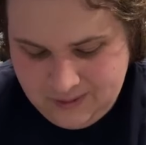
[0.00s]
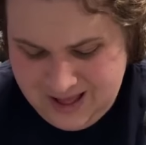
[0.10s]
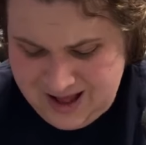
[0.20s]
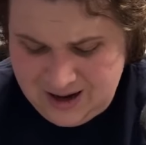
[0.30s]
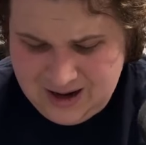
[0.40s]

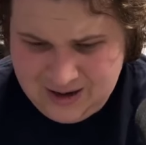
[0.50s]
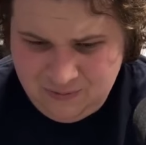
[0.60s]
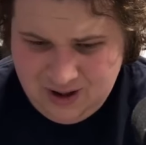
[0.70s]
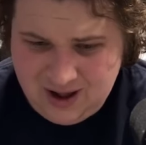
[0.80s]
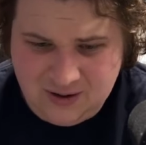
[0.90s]
I
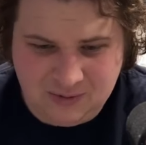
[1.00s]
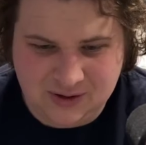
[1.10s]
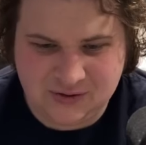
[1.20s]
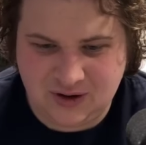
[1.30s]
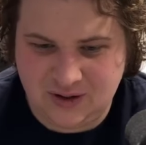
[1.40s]
kind of want
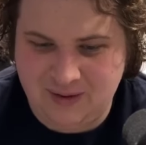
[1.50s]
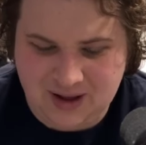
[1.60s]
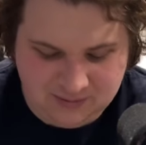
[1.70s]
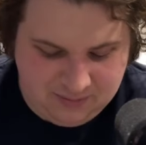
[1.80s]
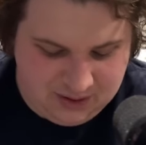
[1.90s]
to try the
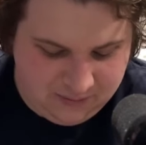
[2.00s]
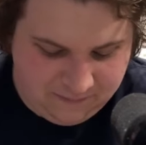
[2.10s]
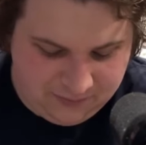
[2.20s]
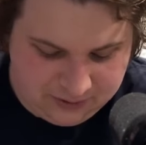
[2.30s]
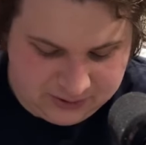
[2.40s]
Mac Mellow
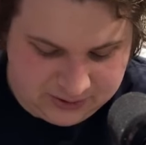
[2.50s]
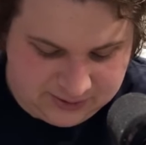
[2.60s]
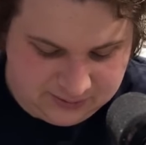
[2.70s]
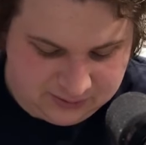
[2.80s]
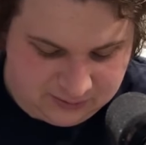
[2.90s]
first, because
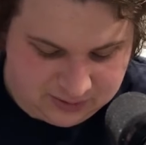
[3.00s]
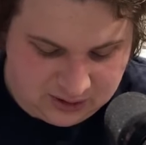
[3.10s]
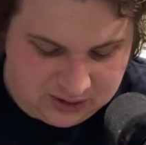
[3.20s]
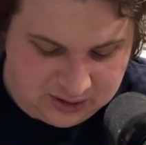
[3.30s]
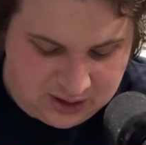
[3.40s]
this one was a
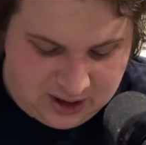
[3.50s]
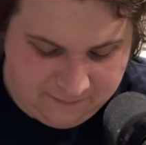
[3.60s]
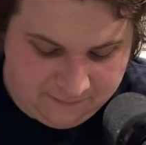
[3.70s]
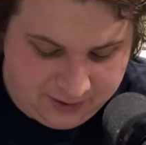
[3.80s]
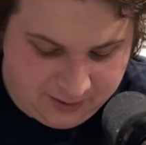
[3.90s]
lot
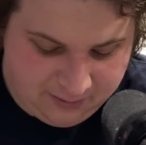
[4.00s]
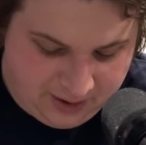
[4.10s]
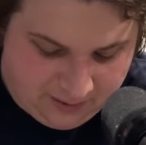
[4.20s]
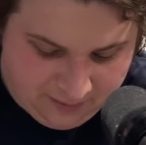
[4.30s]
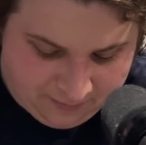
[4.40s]
fucking better